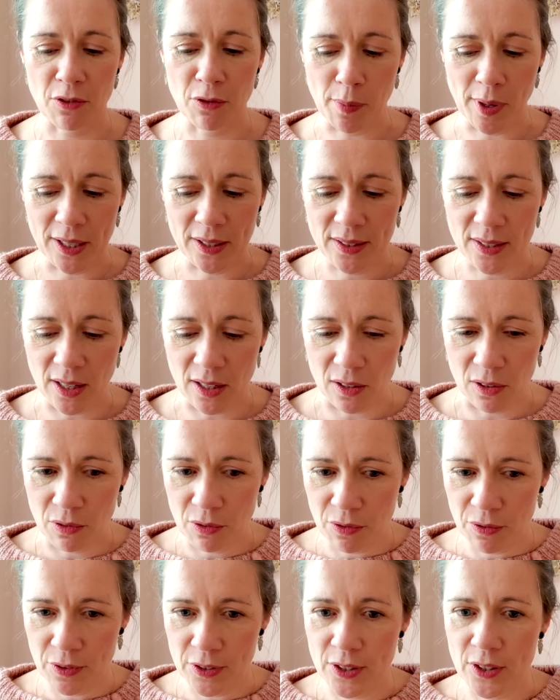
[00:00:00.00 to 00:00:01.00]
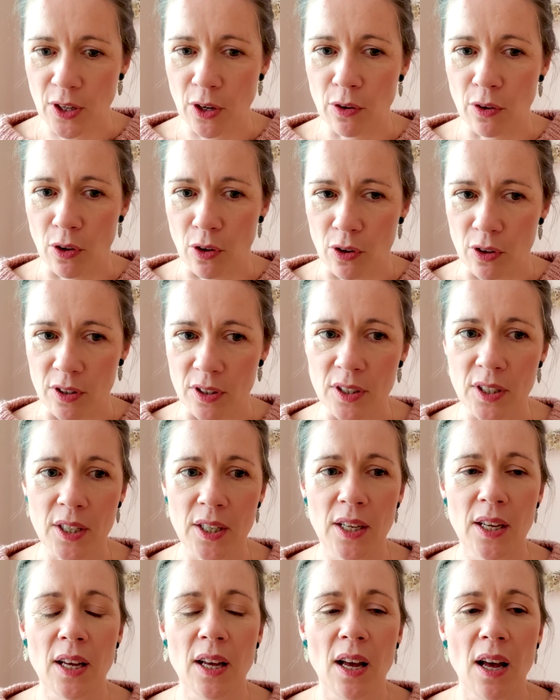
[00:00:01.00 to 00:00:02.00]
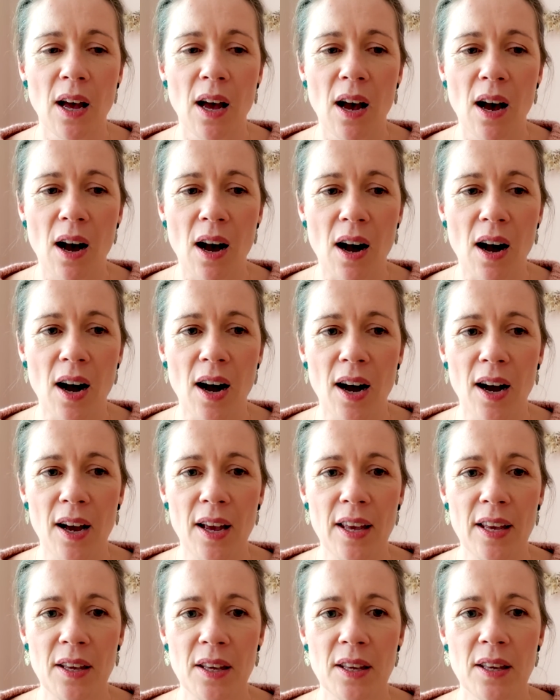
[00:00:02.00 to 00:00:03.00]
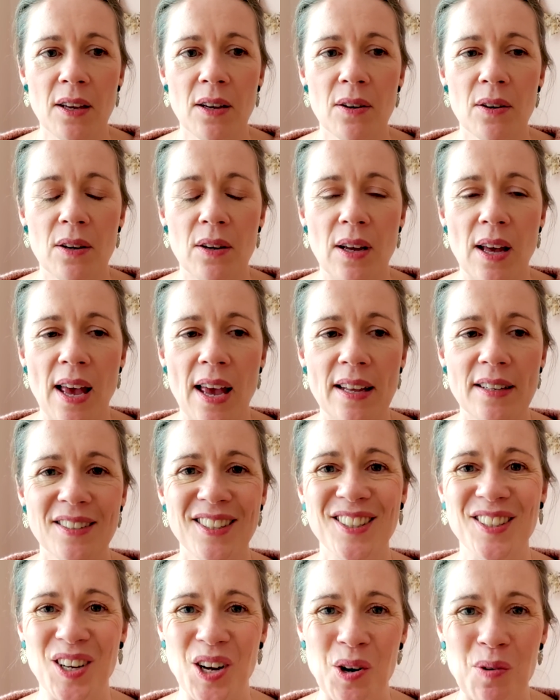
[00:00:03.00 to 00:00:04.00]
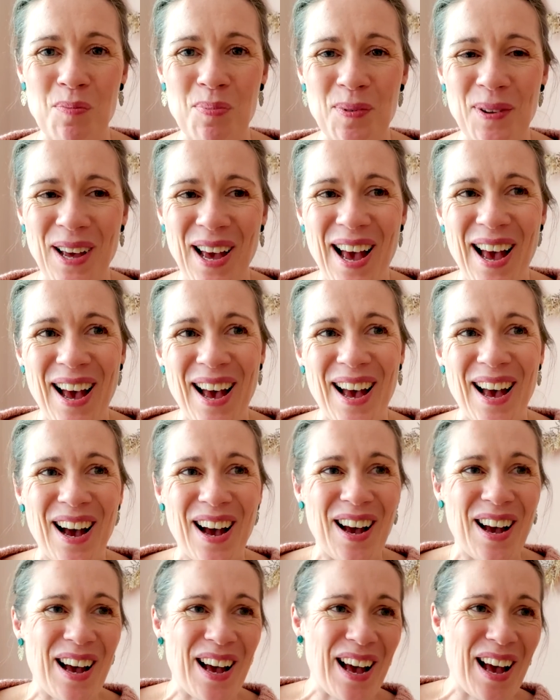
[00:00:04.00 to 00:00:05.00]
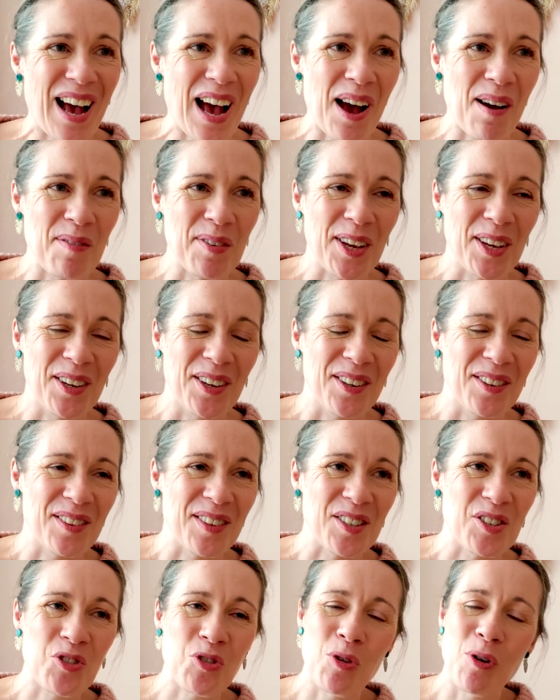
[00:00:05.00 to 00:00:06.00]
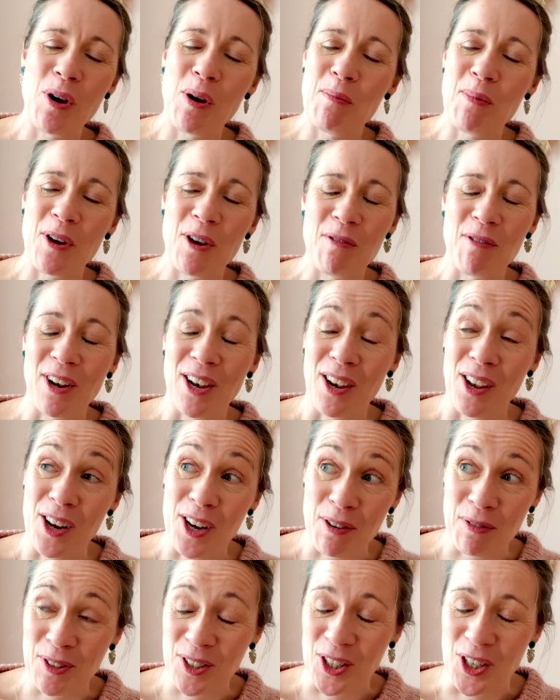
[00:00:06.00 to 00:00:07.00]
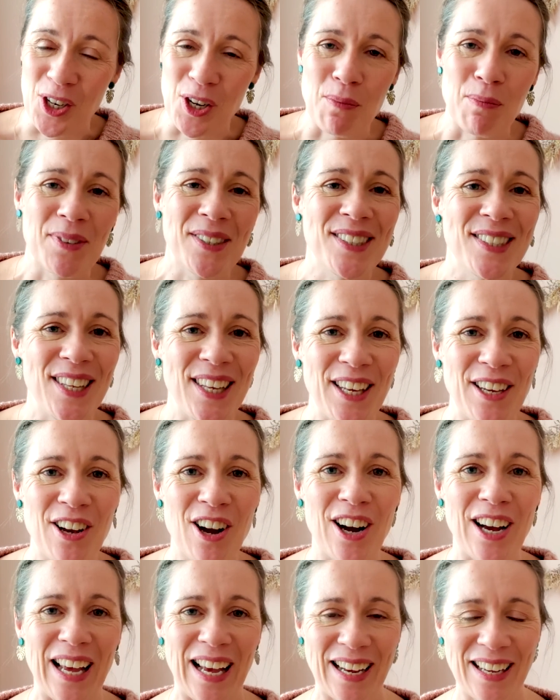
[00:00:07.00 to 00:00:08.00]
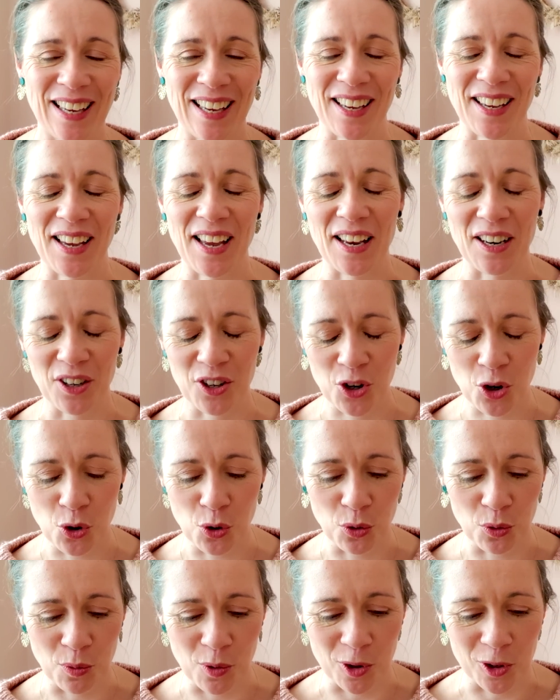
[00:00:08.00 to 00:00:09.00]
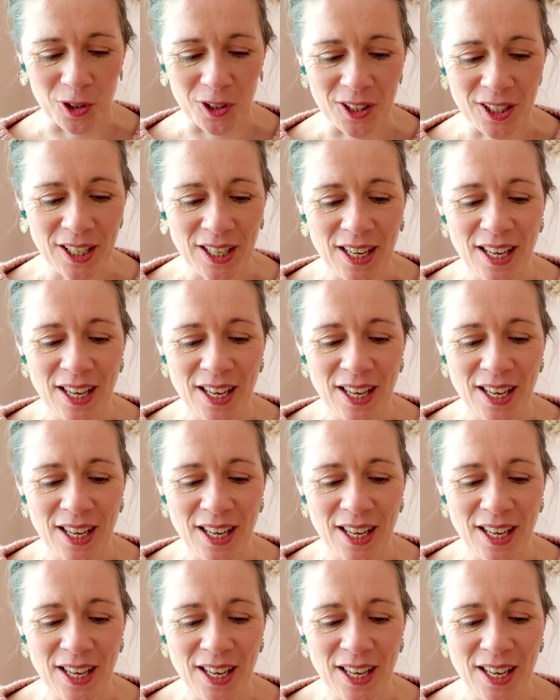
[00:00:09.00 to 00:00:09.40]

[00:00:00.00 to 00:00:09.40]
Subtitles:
for myself for so long, I ended up having the trip of a lifetime sea kayaking in Cornwall